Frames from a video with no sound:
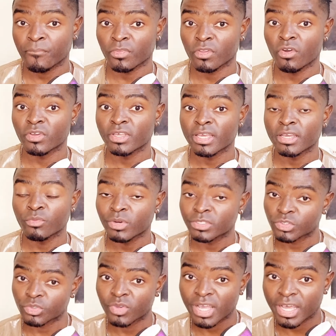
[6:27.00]
Okay, once
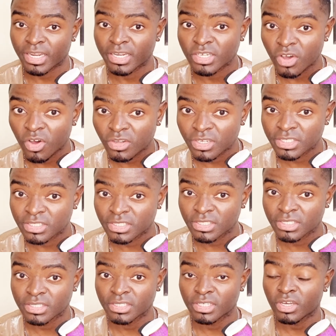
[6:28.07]
you got a knowledge
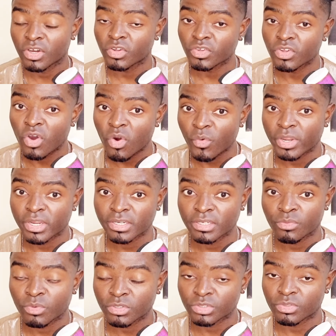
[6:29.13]
or knowing
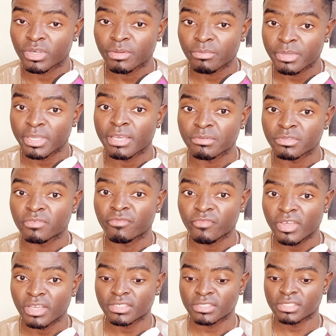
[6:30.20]
what you're gonna be able to
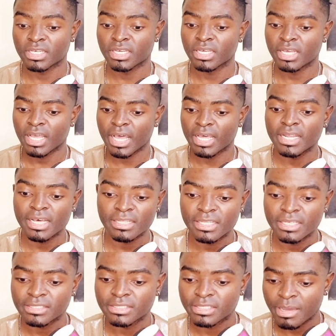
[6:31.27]
fix, and I
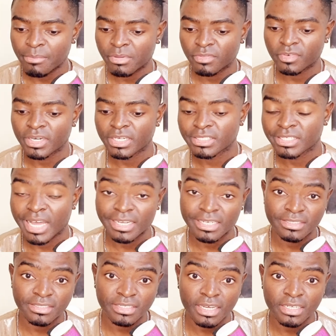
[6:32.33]
think number 3 is
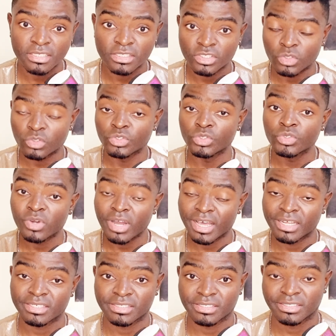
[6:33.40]
understanding. So you
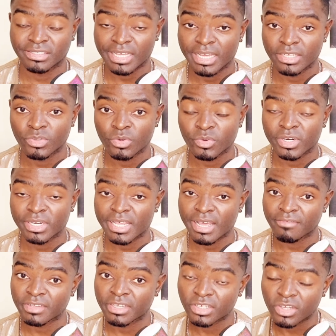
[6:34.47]
understand, you already have
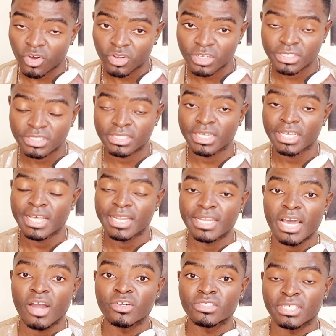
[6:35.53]
the knowledge.
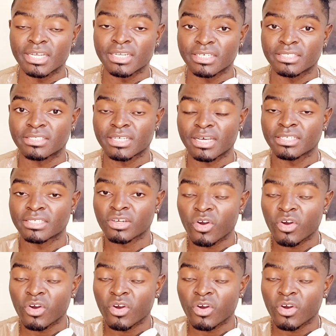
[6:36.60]
Now it's understanding.